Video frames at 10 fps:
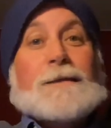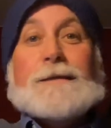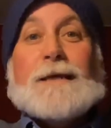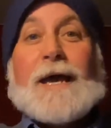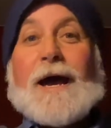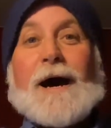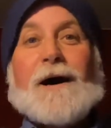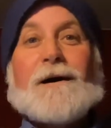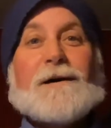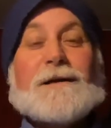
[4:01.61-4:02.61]

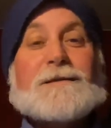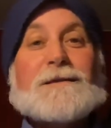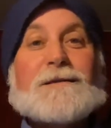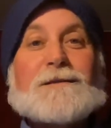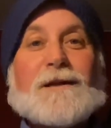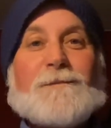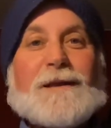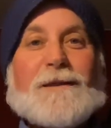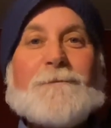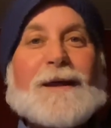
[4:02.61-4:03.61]
Yeah, it's it's going to be
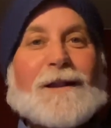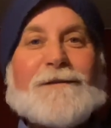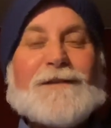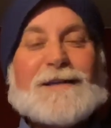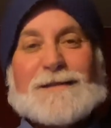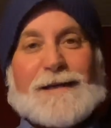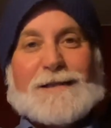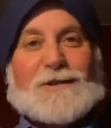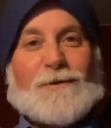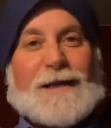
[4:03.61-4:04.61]
in the middle of this
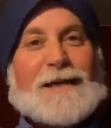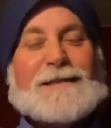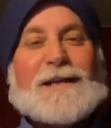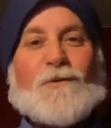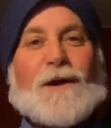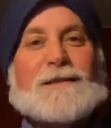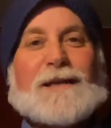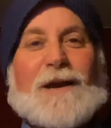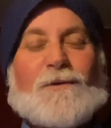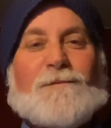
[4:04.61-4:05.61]
list. So it, it didn't
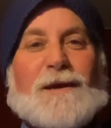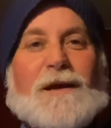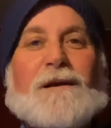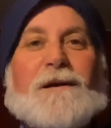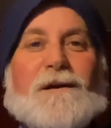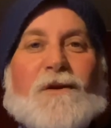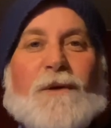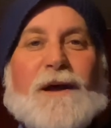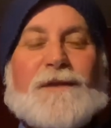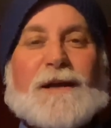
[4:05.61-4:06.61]
resonate with me the
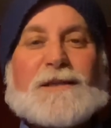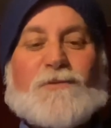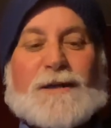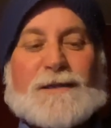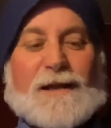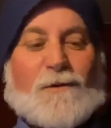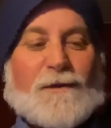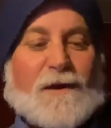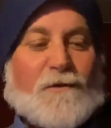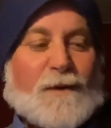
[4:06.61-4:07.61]
way I think it's resonated with
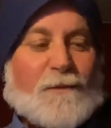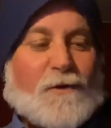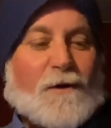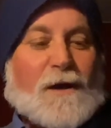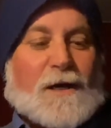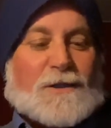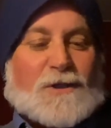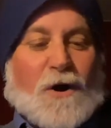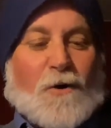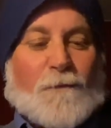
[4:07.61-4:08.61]
other people.
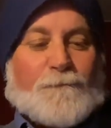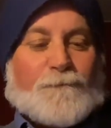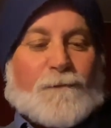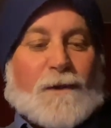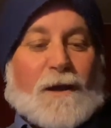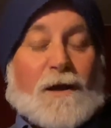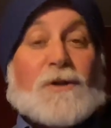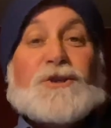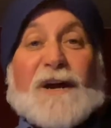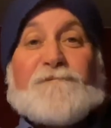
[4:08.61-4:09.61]
So
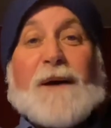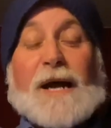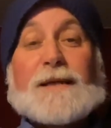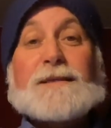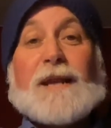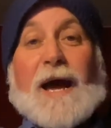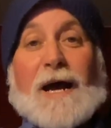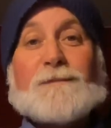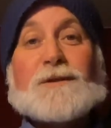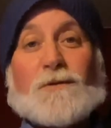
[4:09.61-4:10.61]
Jeff Beck is an
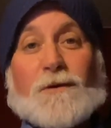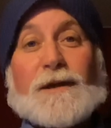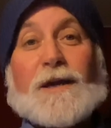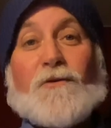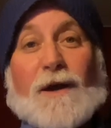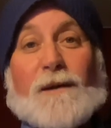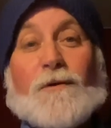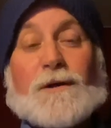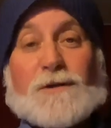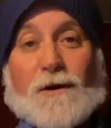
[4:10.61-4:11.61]
absolutely incredible
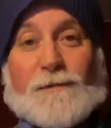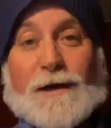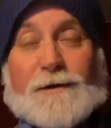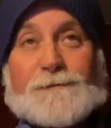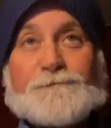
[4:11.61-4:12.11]
guitar player.